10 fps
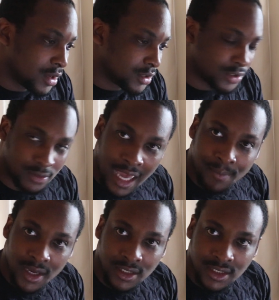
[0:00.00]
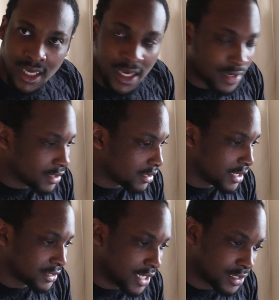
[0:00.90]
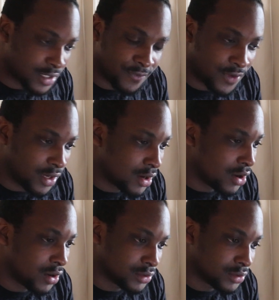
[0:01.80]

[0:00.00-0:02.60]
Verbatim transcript: So that being said, let's get into the video.